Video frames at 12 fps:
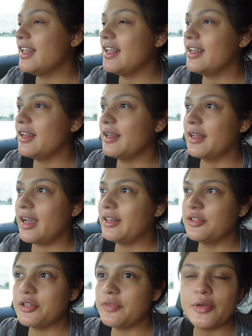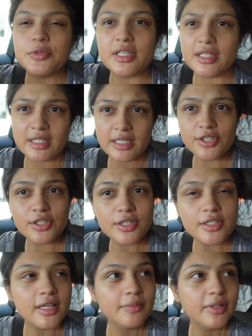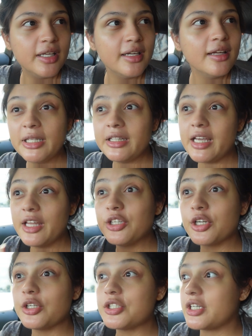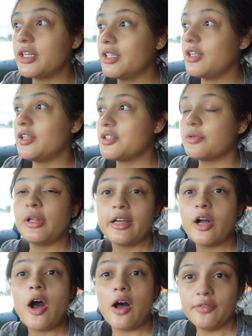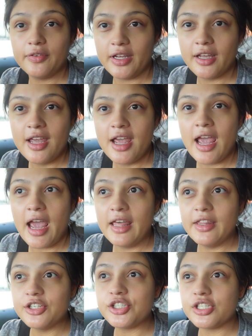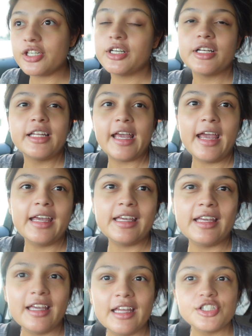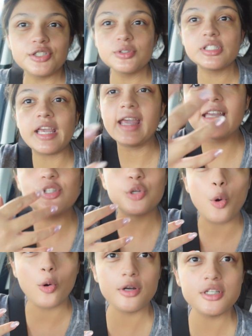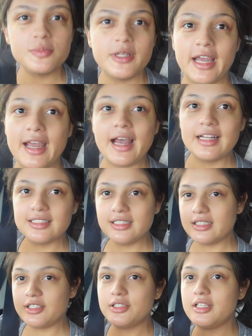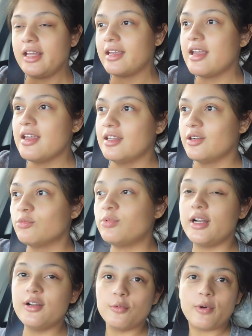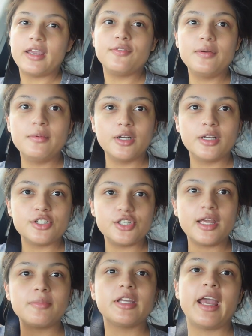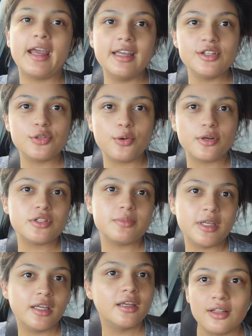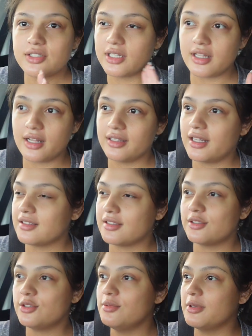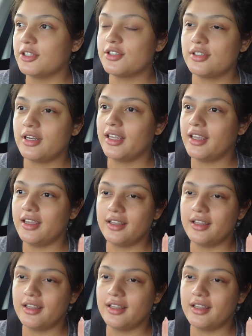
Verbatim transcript: then I don't know if it was his sister or something, but the other girl started also like coughing and then she started gagging and she was gagging towards me. I had to literally like run away from her because she kept gagging towards me. I was like, that that's too much. I can't.